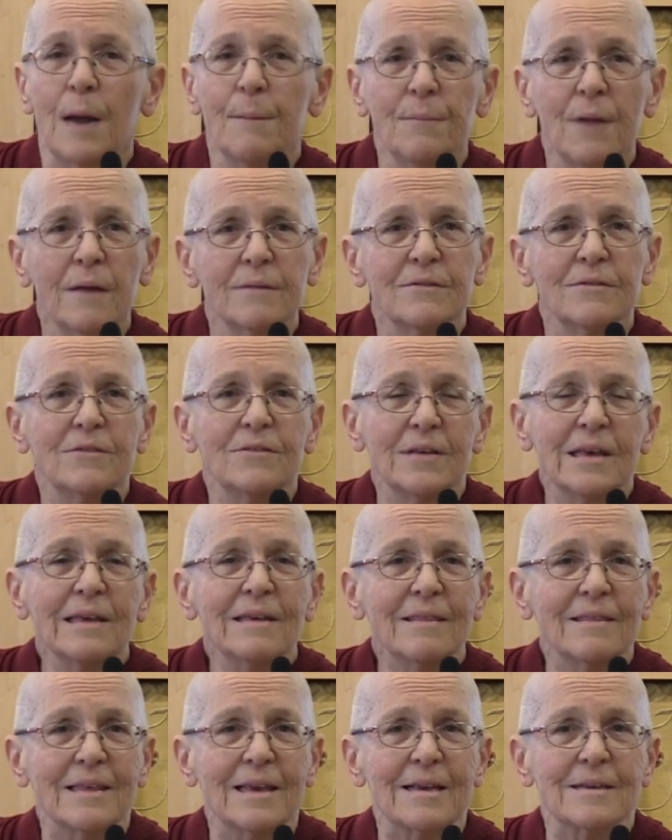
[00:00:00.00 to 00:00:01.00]
I'm not
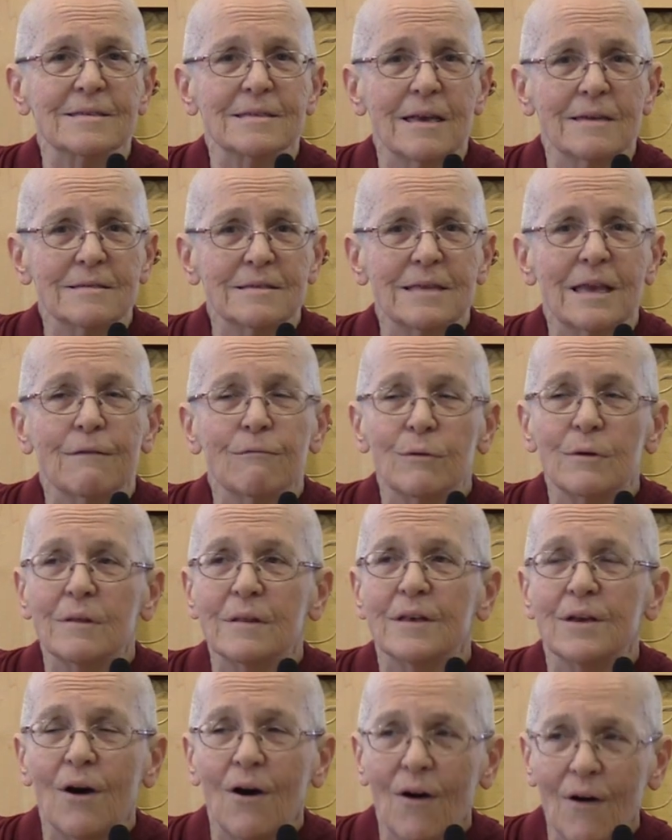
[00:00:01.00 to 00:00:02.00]
seeing things as they
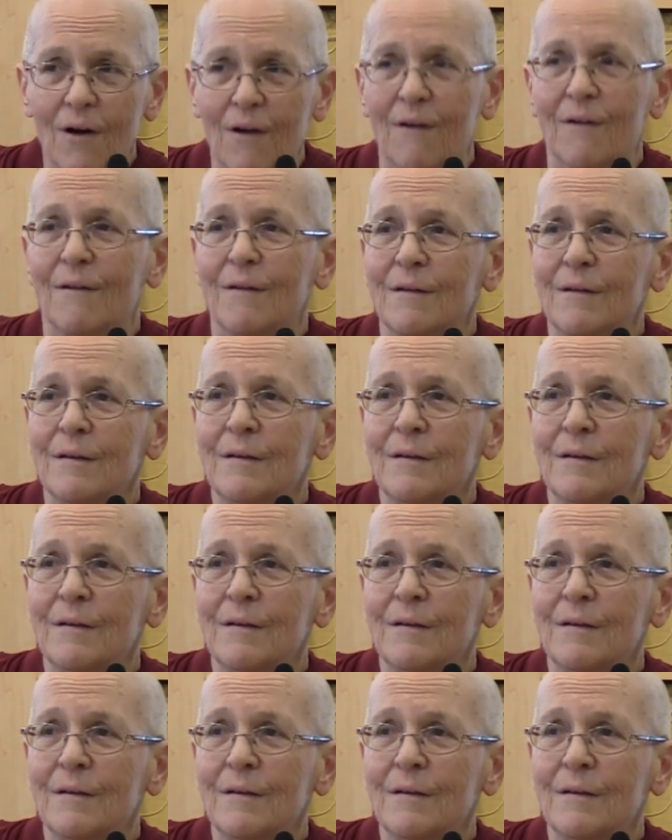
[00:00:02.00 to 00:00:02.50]
really are